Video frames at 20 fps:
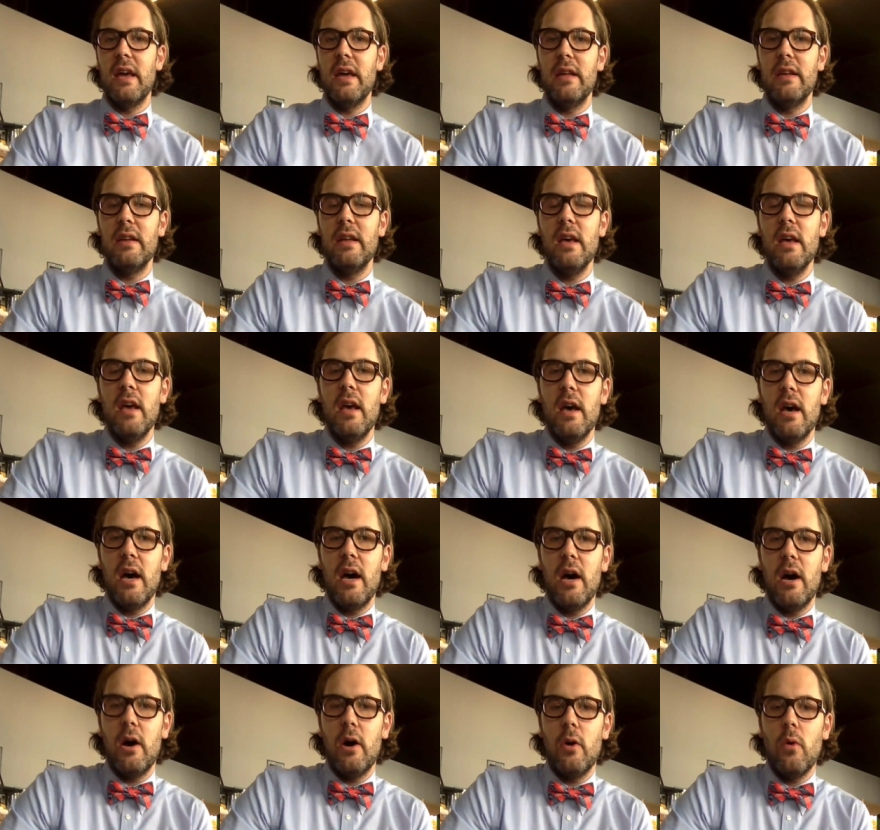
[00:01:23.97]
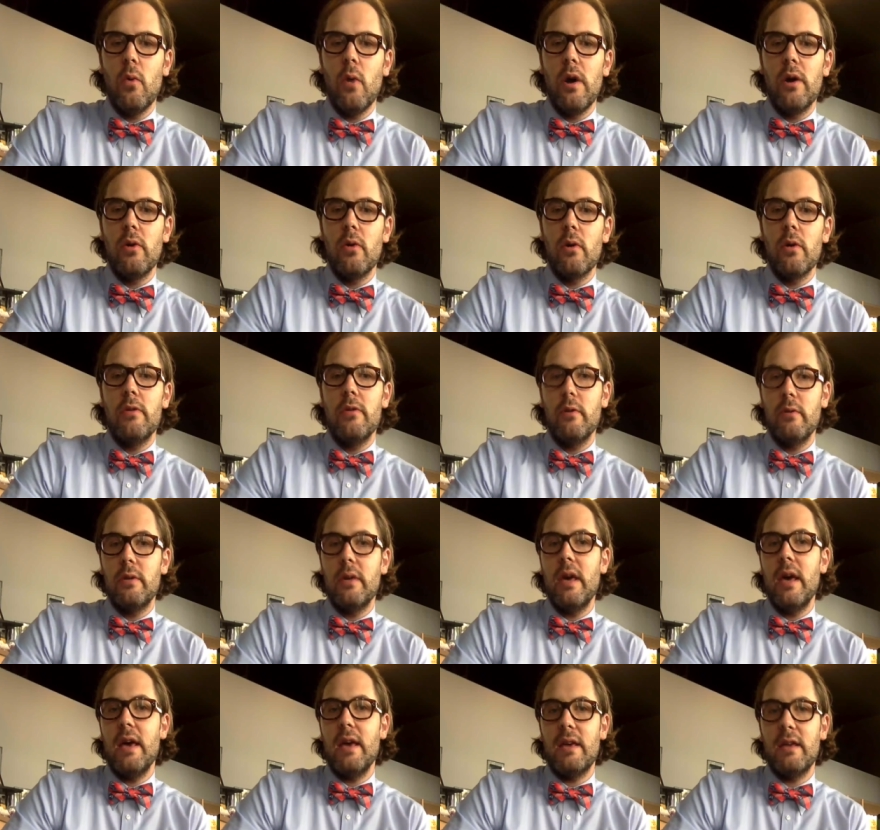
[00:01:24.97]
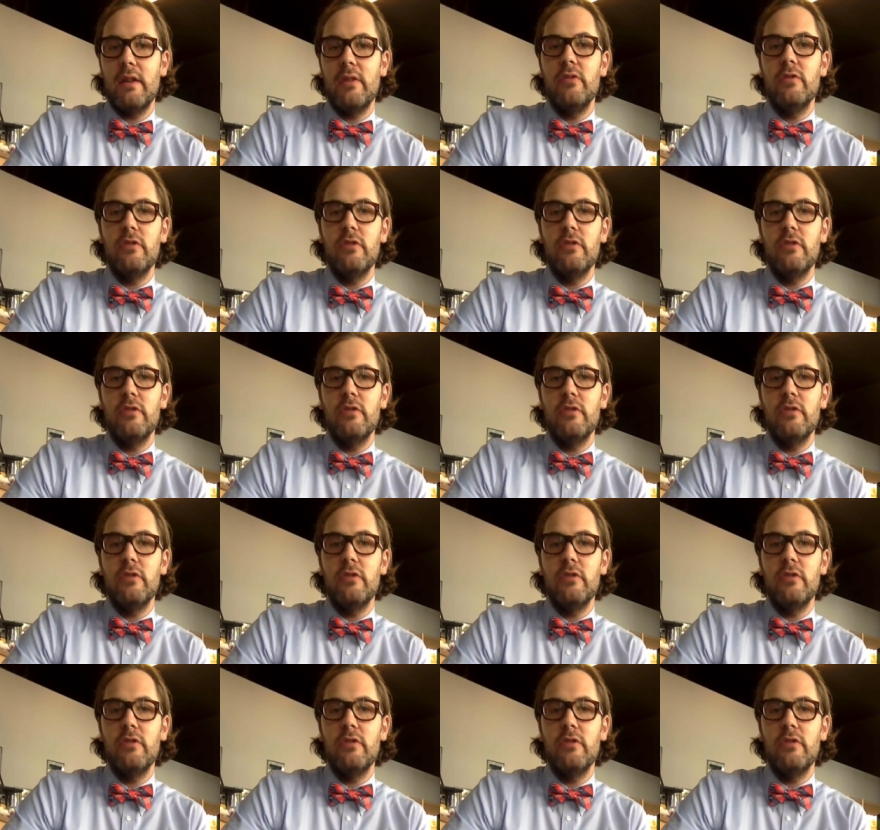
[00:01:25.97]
And what Ortho-K can